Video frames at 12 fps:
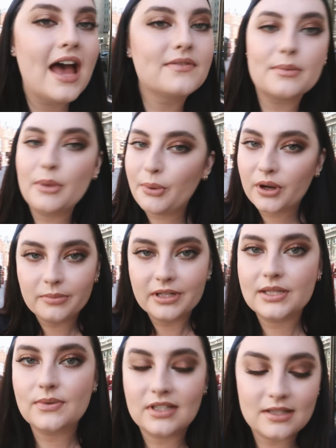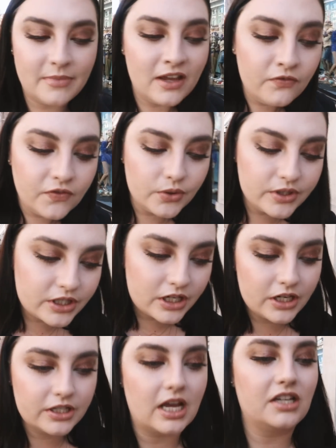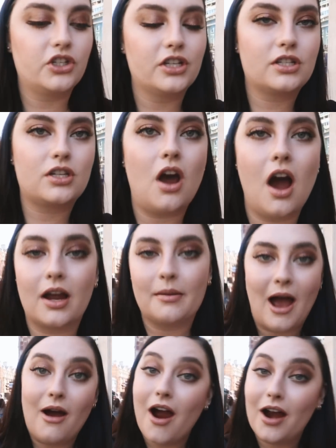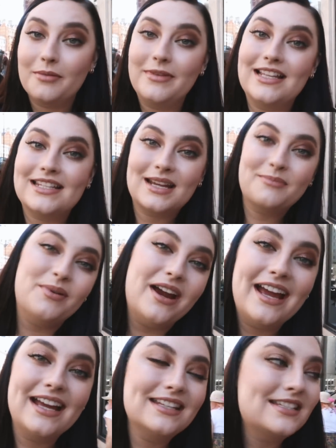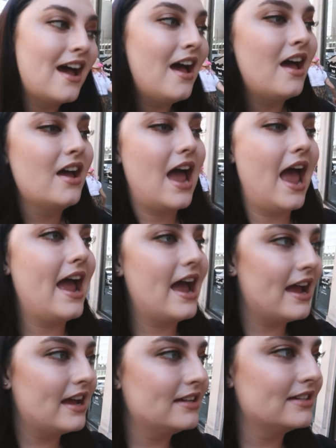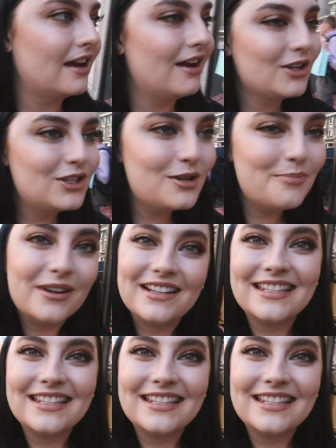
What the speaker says: have some appointments with some influencers and just talk about our amazing brand. And super